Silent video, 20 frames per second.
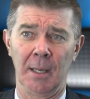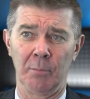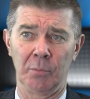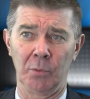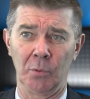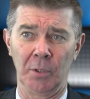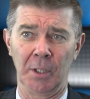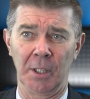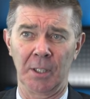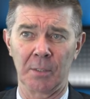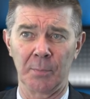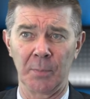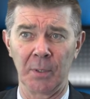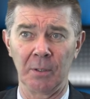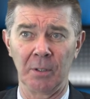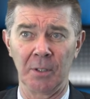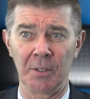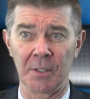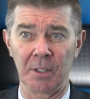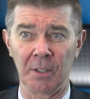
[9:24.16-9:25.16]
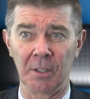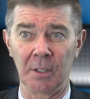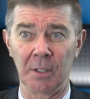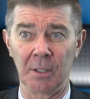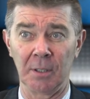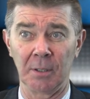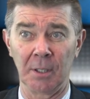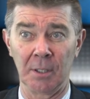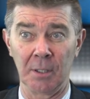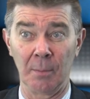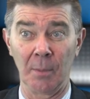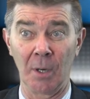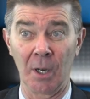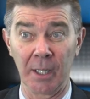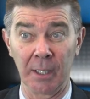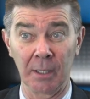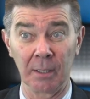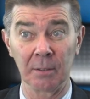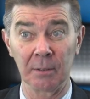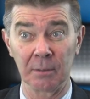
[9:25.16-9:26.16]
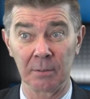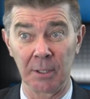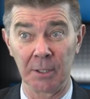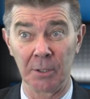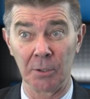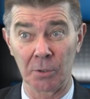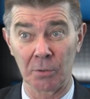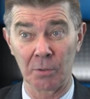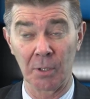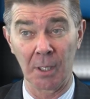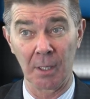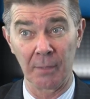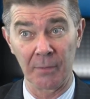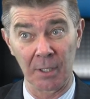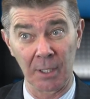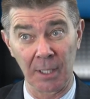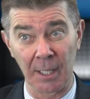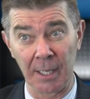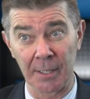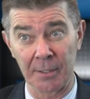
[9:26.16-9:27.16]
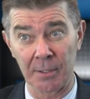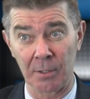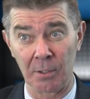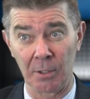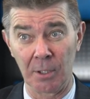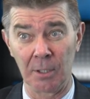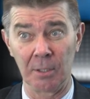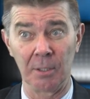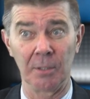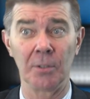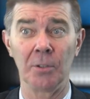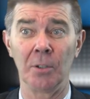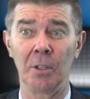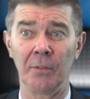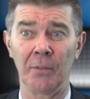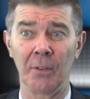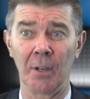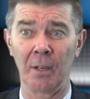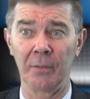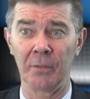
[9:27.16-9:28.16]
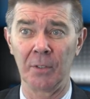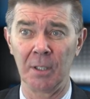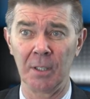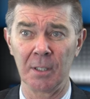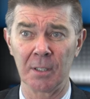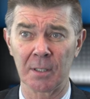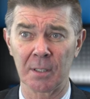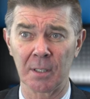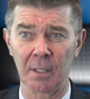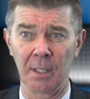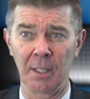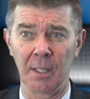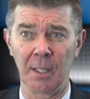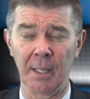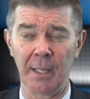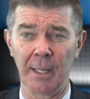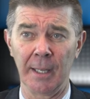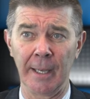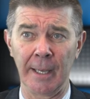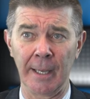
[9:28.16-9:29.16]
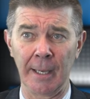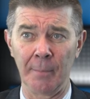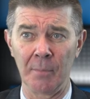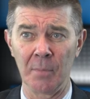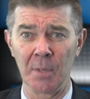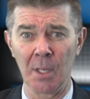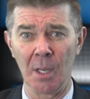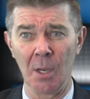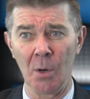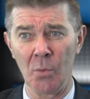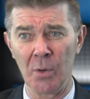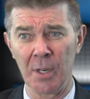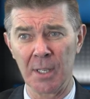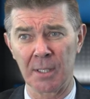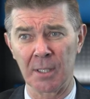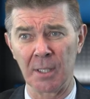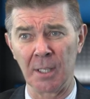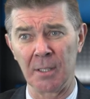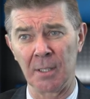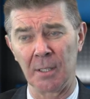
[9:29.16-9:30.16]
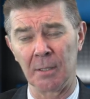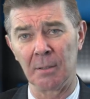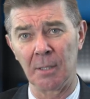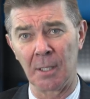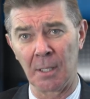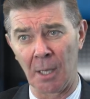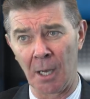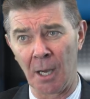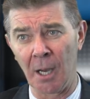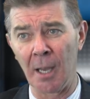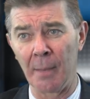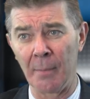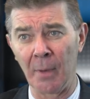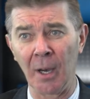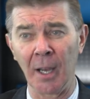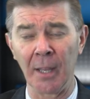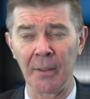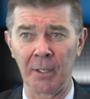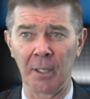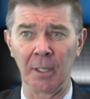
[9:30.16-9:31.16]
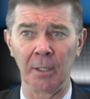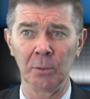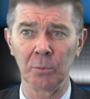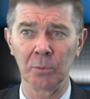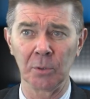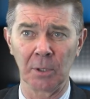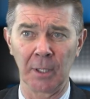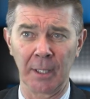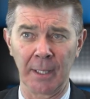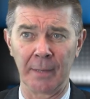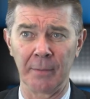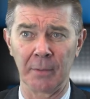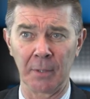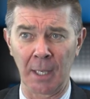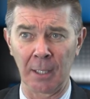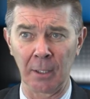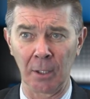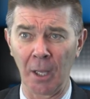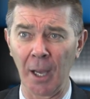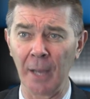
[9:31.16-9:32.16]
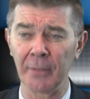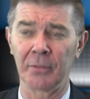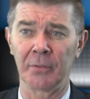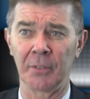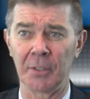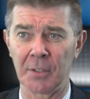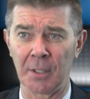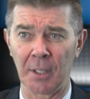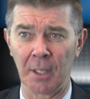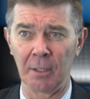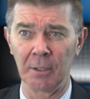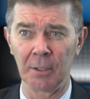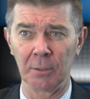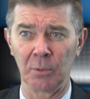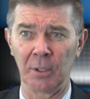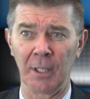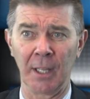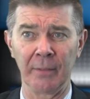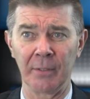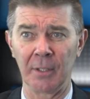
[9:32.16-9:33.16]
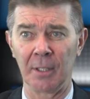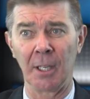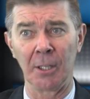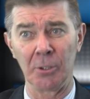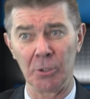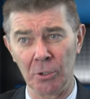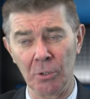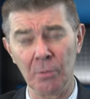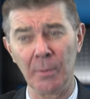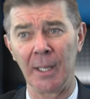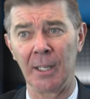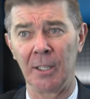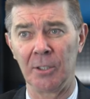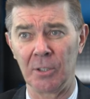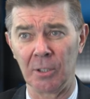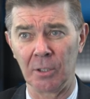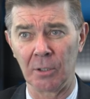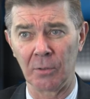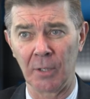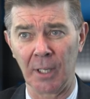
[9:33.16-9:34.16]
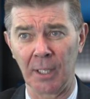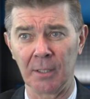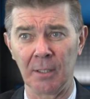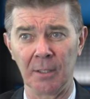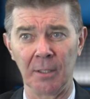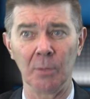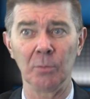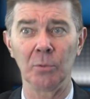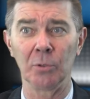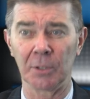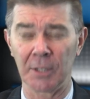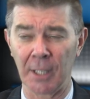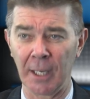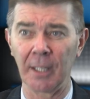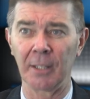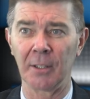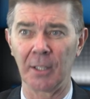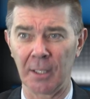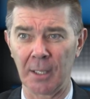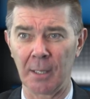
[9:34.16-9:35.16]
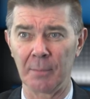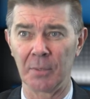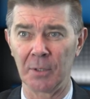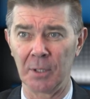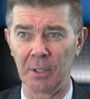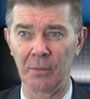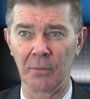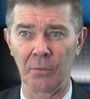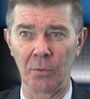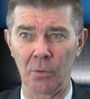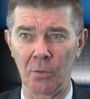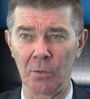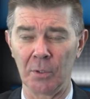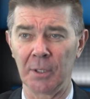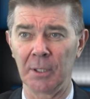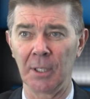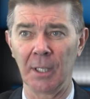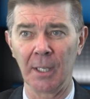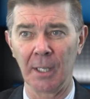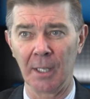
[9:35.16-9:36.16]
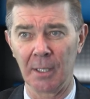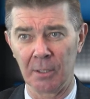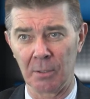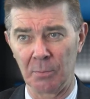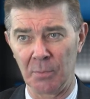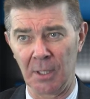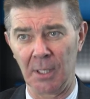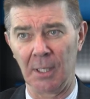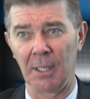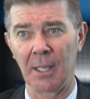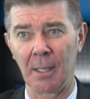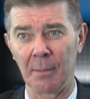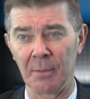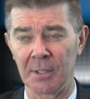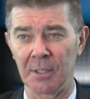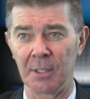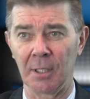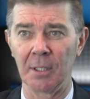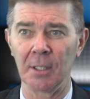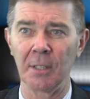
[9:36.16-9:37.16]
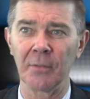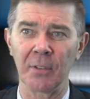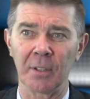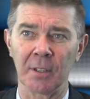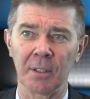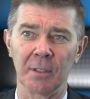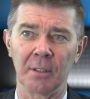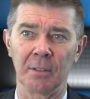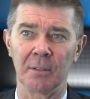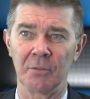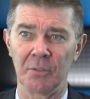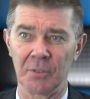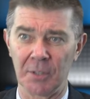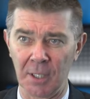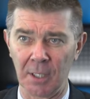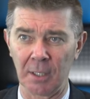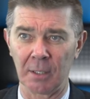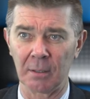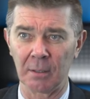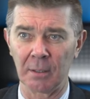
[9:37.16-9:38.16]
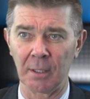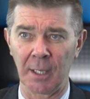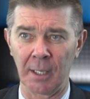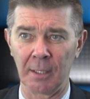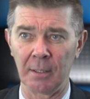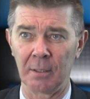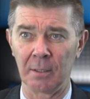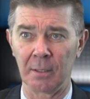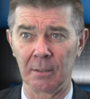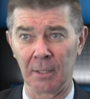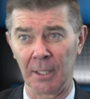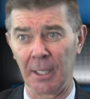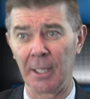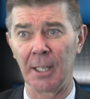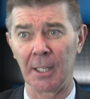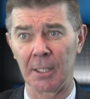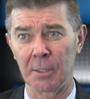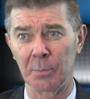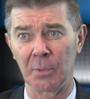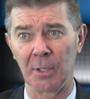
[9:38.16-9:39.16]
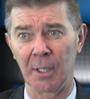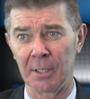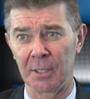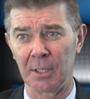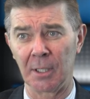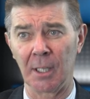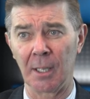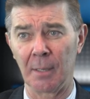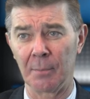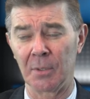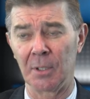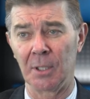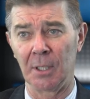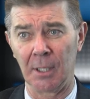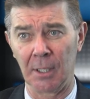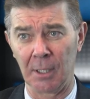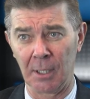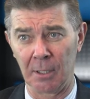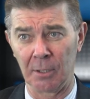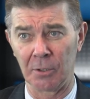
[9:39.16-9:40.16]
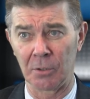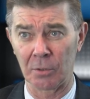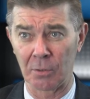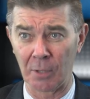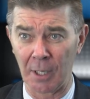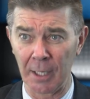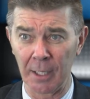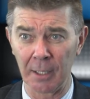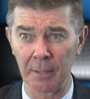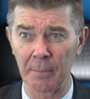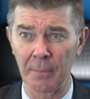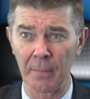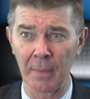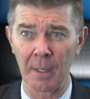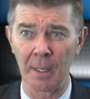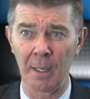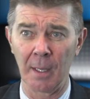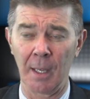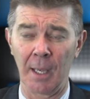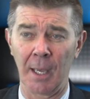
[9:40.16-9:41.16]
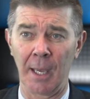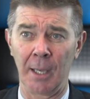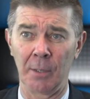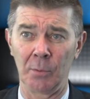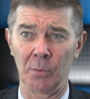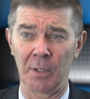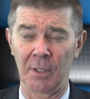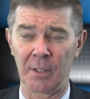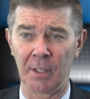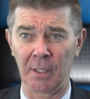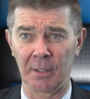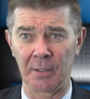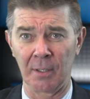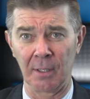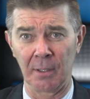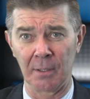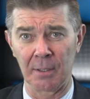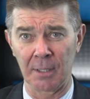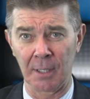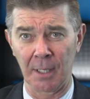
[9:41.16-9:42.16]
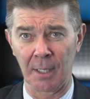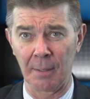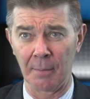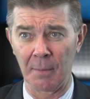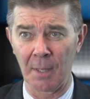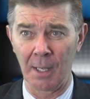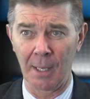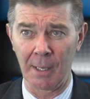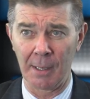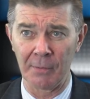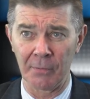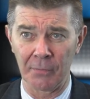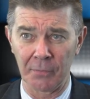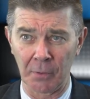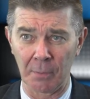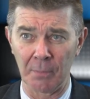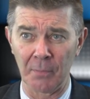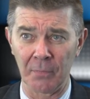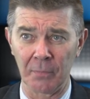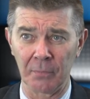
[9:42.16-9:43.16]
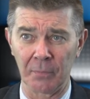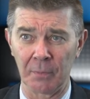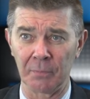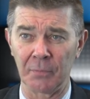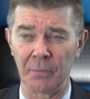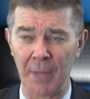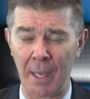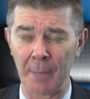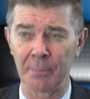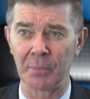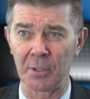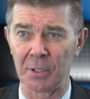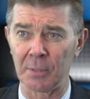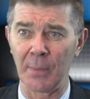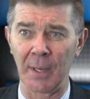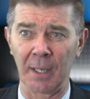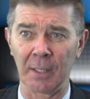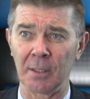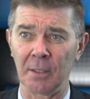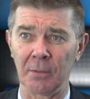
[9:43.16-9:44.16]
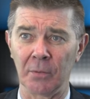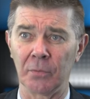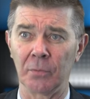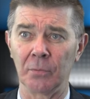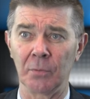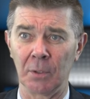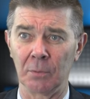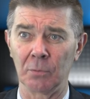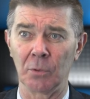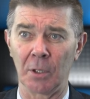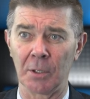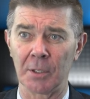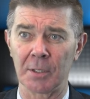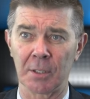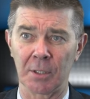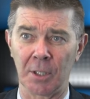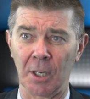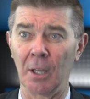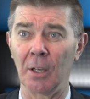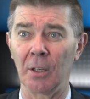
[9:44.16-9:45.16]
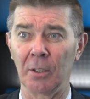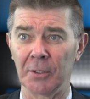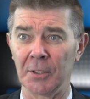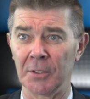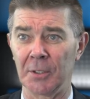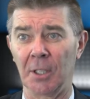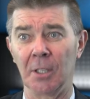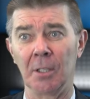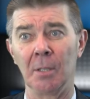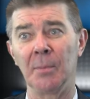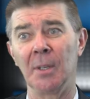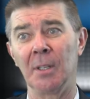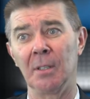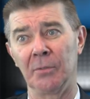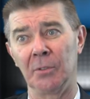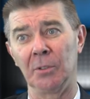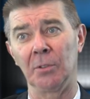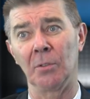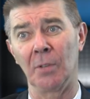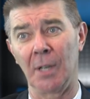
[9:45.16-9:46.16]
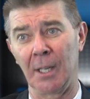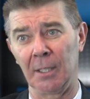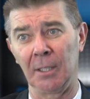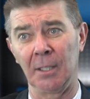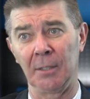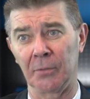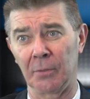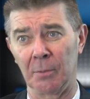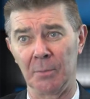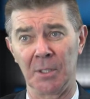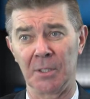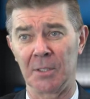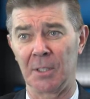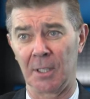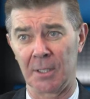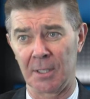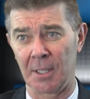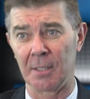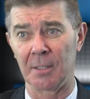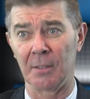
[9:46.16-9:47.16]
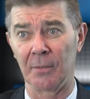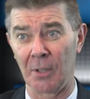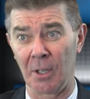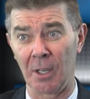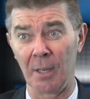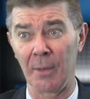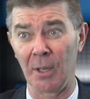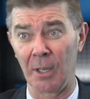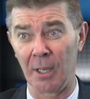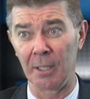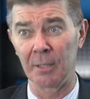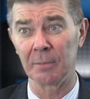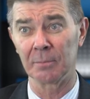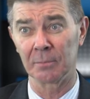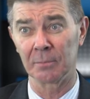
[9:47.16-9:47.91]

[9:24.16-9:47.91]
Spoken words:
broad experience in the mining industry over the last 30 to 35 years. We see that IMI, though, will have a life of its own. It will have a new managing director that will take the company forward to become a significant zinc and lead exploration company in Australia. And we think that from that perspective, Rox shareholders are going to benefit greatly from the success of IMI.